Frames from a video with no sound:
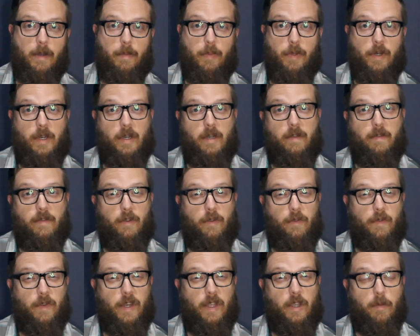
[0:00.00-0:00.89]
I put out a
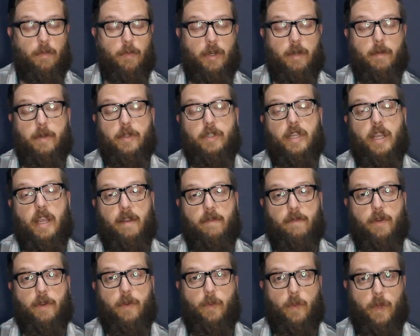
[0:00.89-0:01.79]
new video pretty much
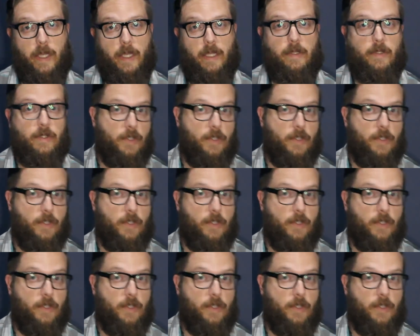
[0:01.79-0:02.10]
every week.